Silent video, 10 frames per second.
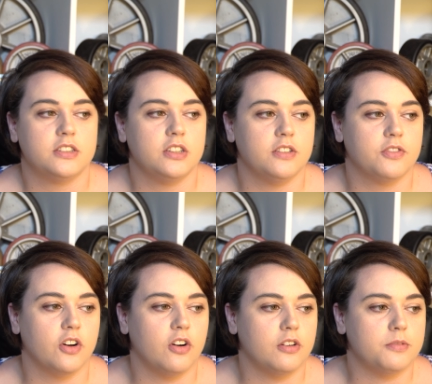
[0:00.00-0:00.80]
So you've
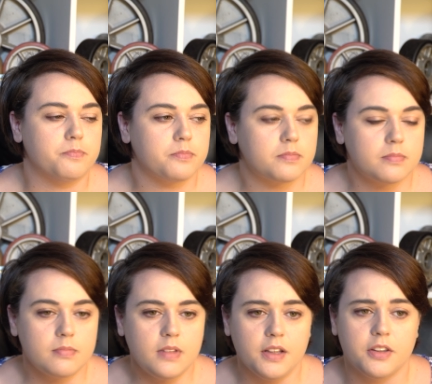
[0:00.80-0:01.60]
got
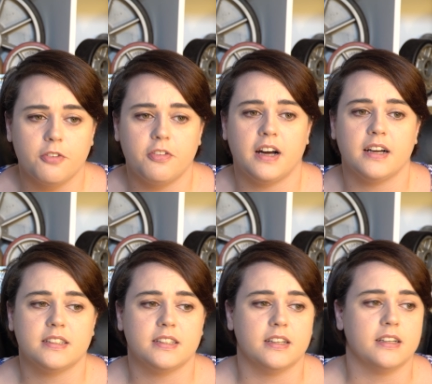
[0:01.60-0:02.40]
the
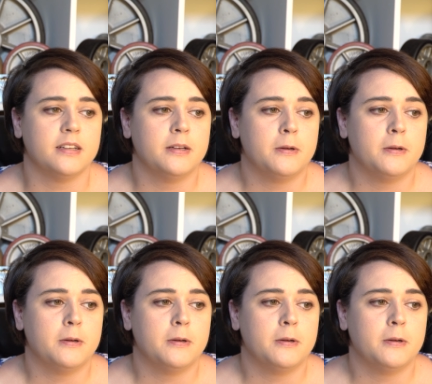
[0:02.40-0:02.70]
fact that